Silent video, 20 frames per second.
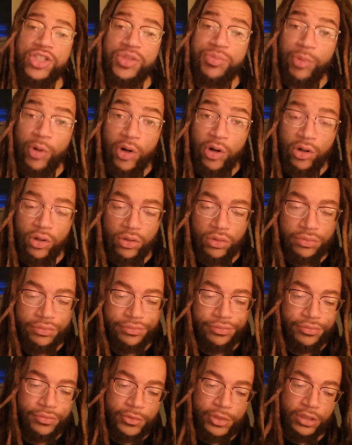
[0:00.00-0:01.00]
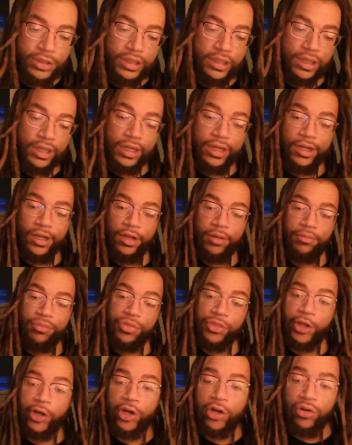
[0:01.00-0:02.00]
a sprawl. Um,
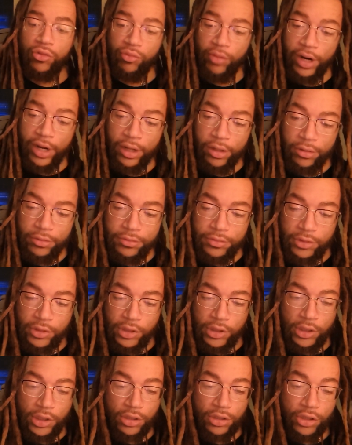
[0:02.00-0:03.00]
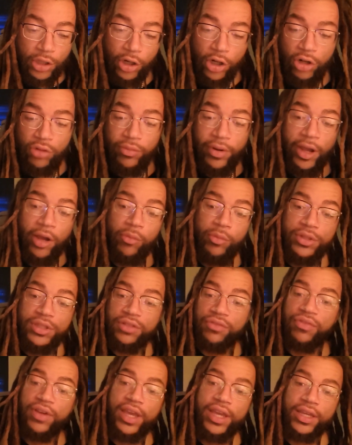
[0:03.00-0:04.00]
third round. Third round went
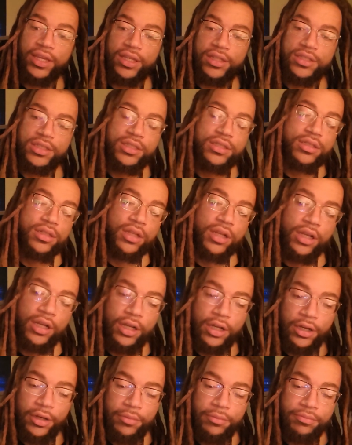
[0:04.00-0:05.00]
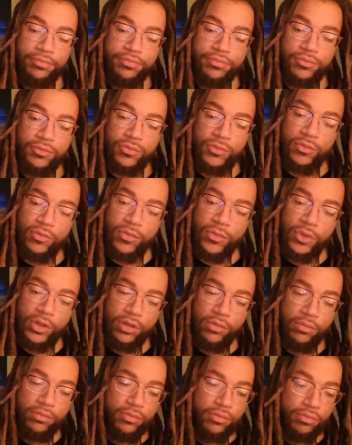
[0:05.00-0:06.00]
to Vegas. Um,
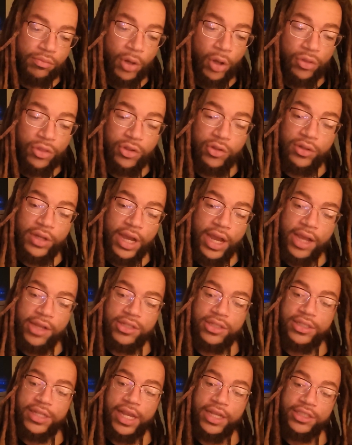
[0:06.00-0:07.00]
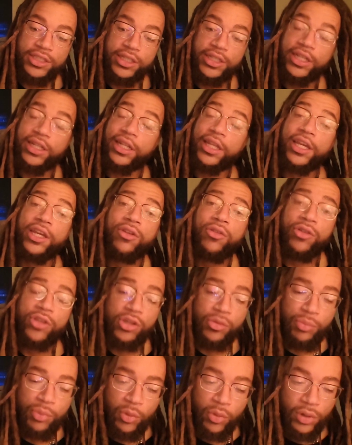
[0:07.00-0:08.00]
both of you guys is actually clean on
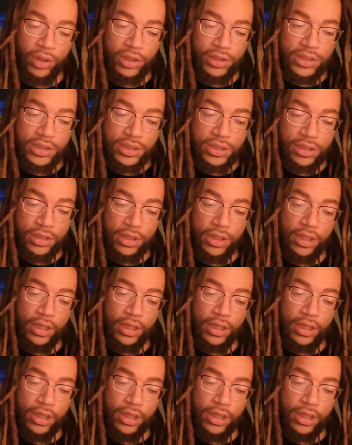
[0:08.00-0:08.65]
your points.